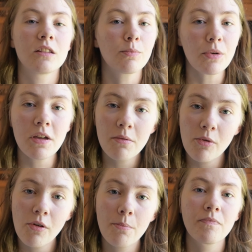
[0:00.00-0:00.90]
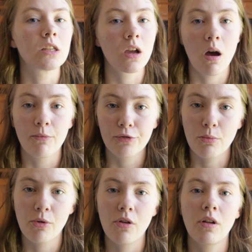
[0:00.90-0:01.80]
it's breathable, it's
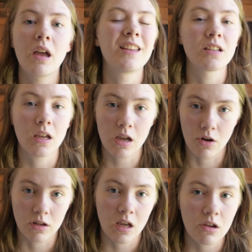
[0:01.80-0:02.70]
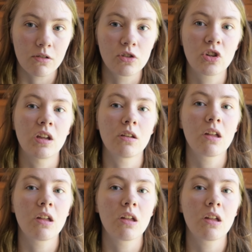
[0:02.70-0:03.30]
comfortable, it doesn't irritate your skin,